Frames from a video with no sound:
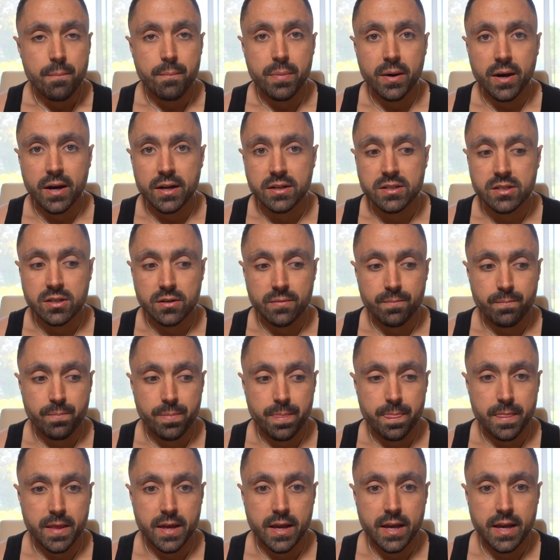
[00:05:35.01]
But
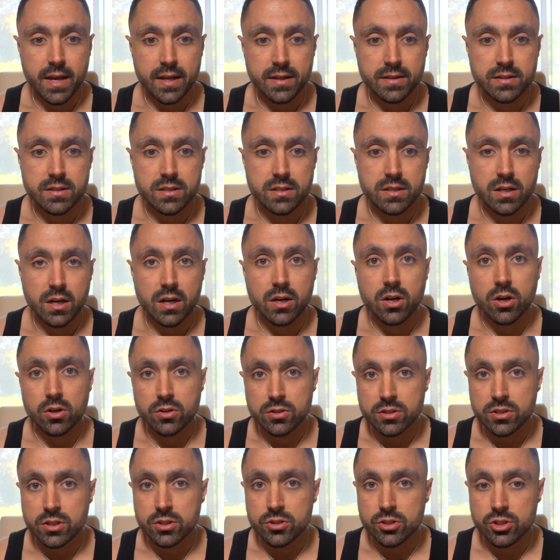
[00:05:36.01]
it's a
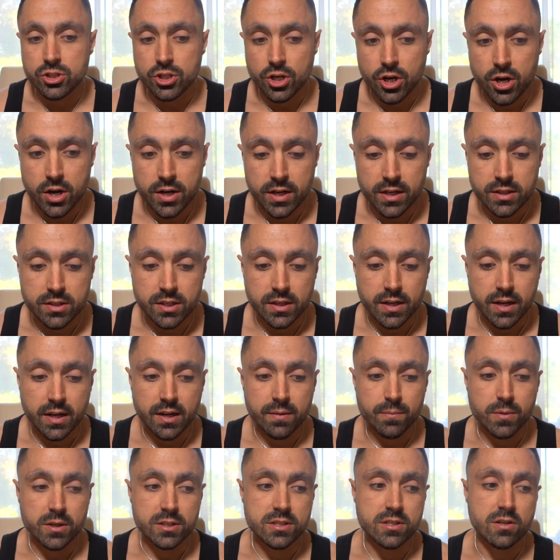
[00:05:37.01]
constant journey to
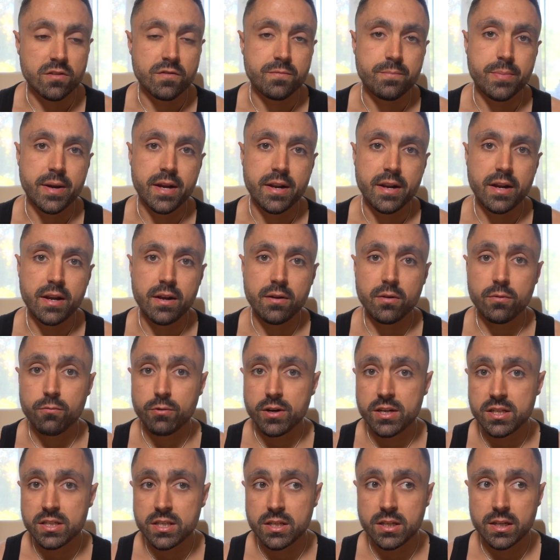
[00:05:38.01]
getting myself better.
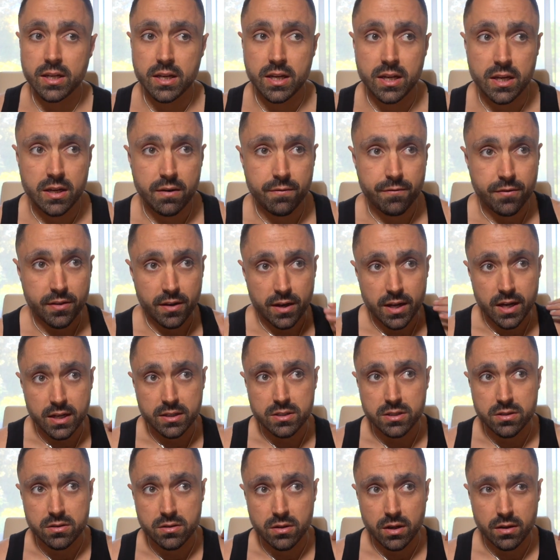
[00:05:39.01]
Recently, for the
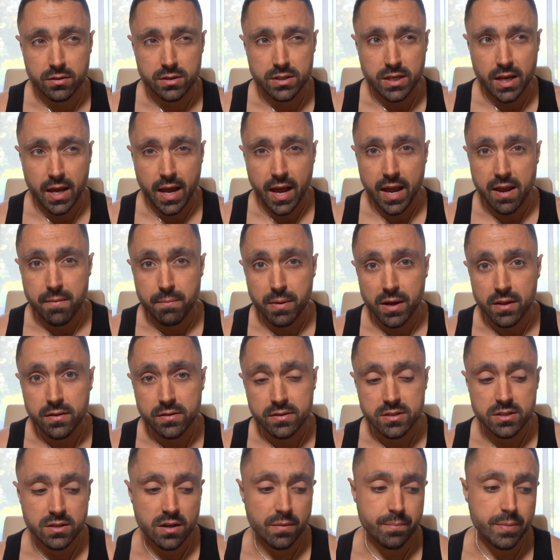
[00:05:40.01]
last, I'd say, eight
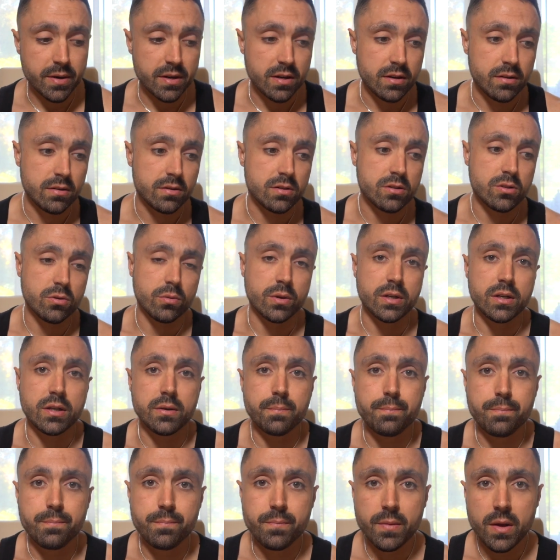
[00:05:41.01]
months, I've been
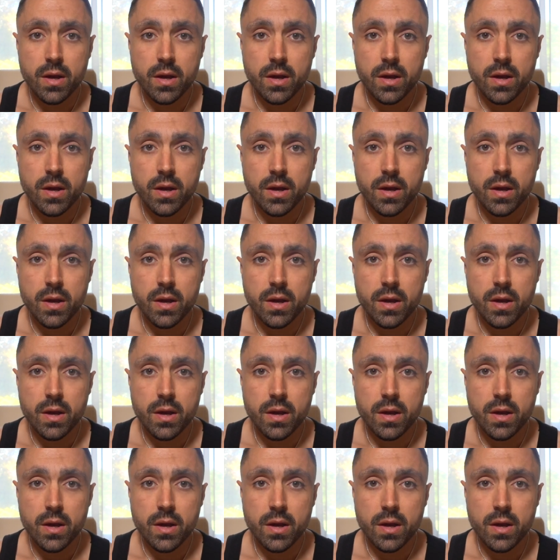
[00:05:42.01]
doing